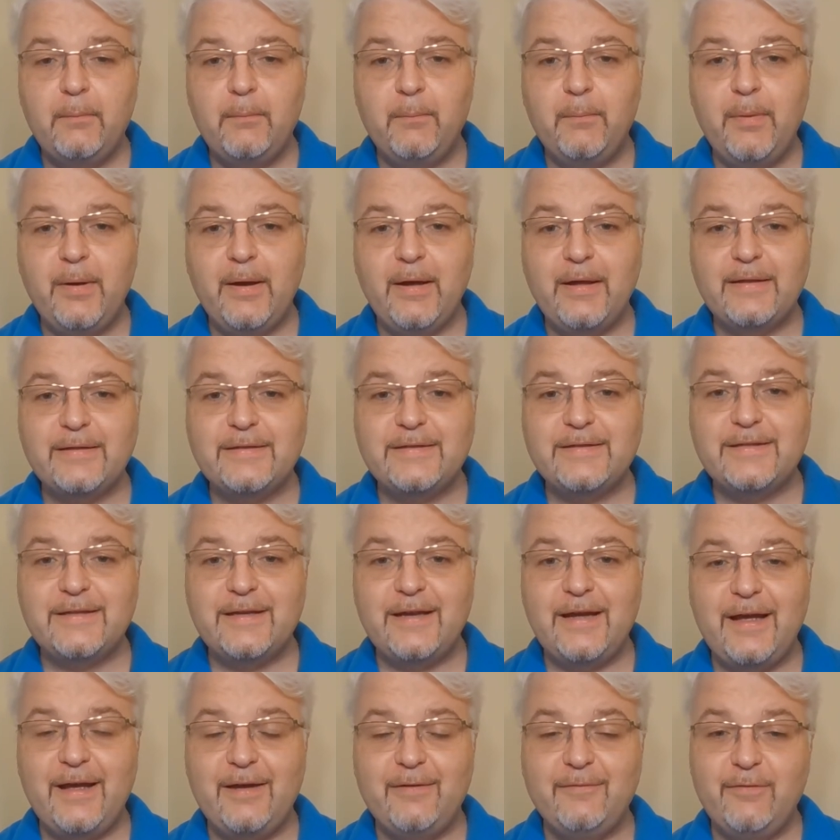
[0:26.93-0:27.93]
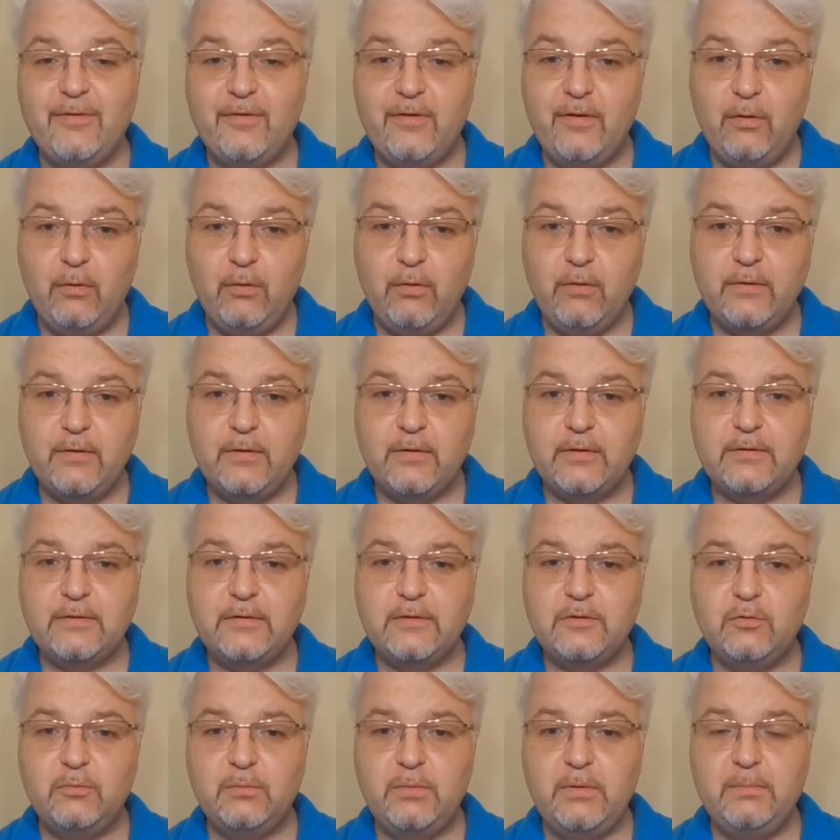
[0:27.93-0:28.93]
But I'm very honored
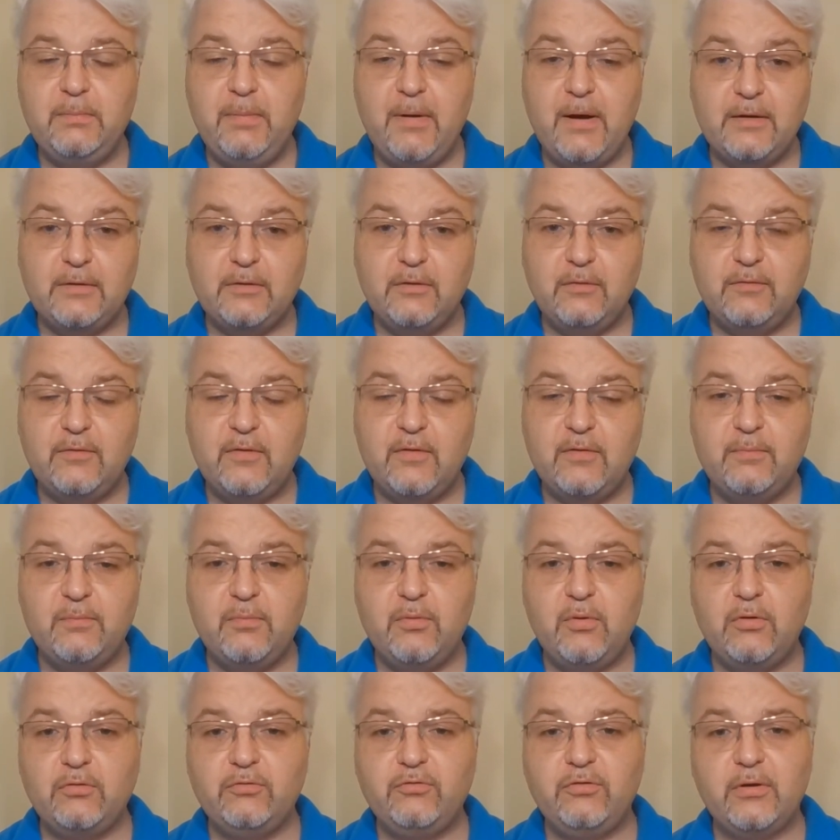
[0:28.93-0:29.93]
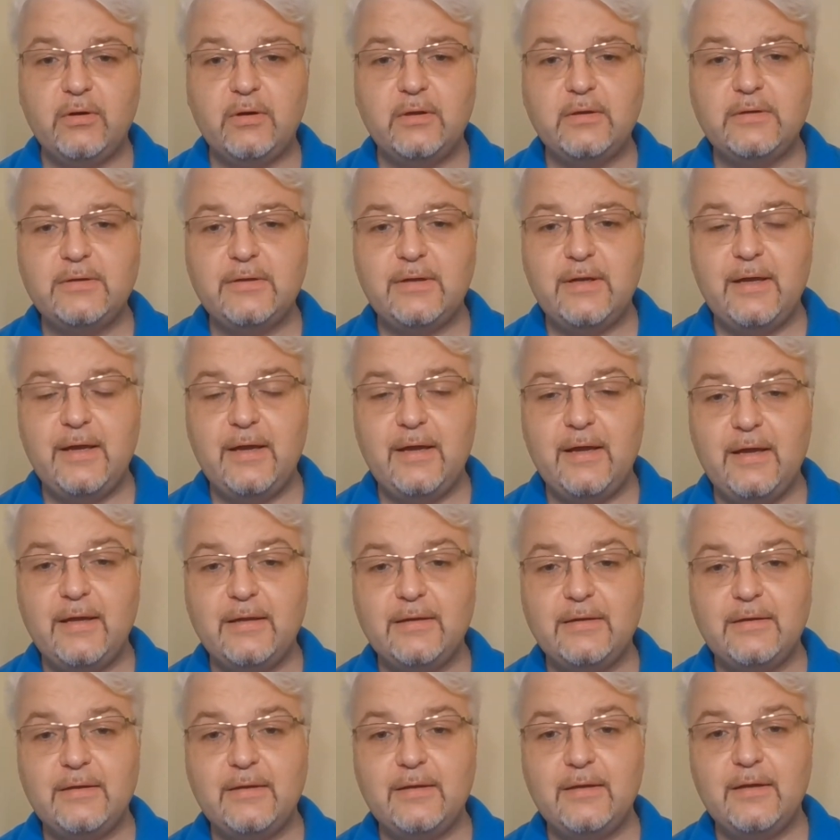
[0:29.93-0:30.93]
to be part of this project
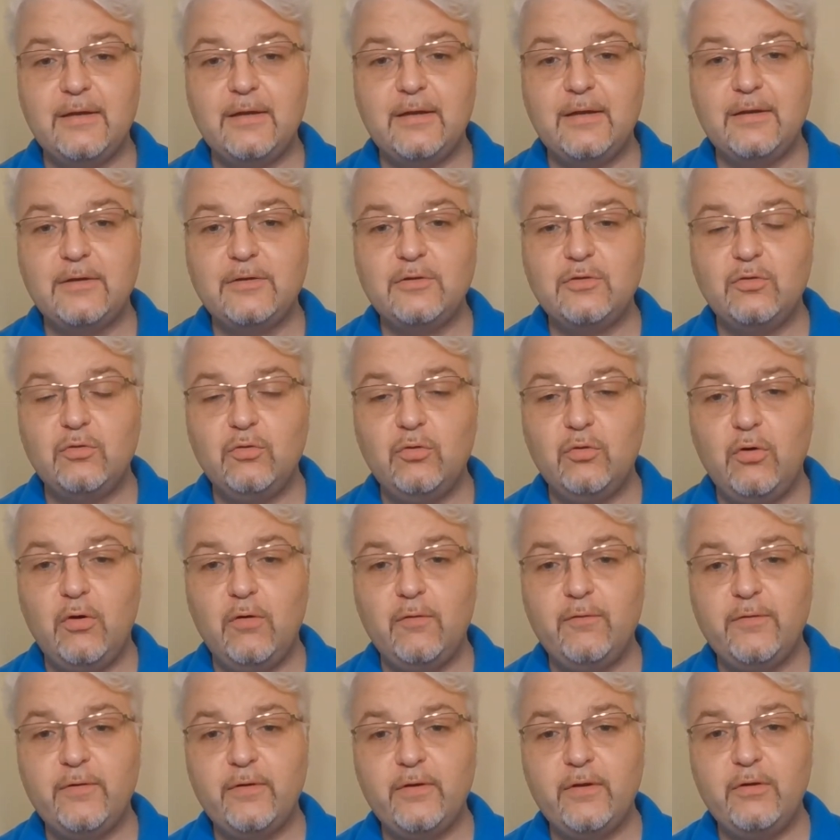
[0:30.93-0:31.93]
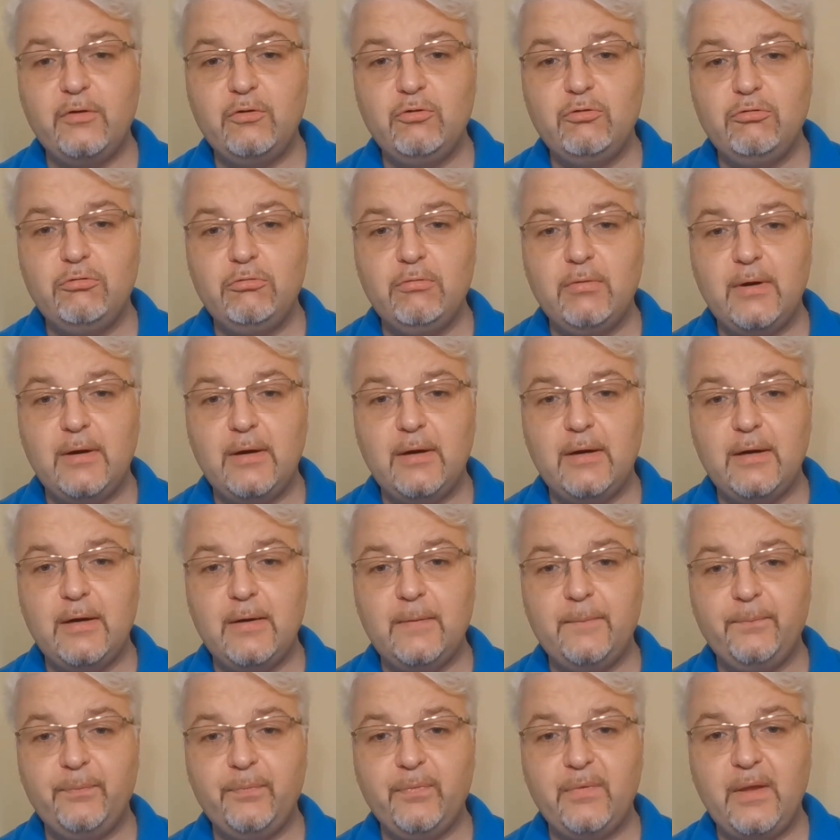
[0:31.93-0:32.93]
and to offer you
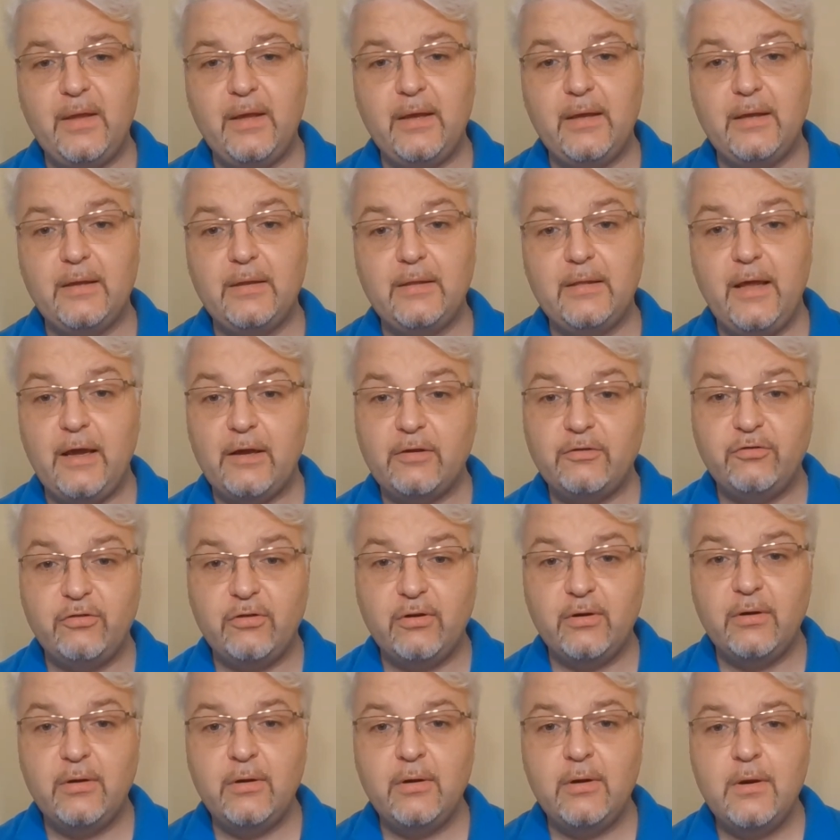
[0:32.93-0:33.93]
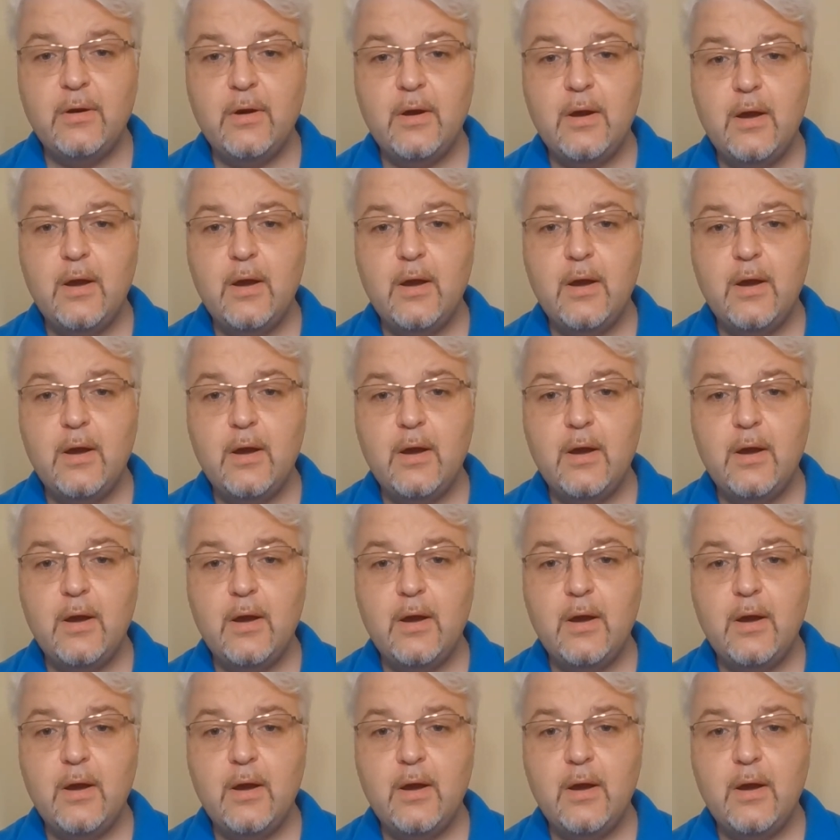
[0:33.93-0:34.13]
a lecture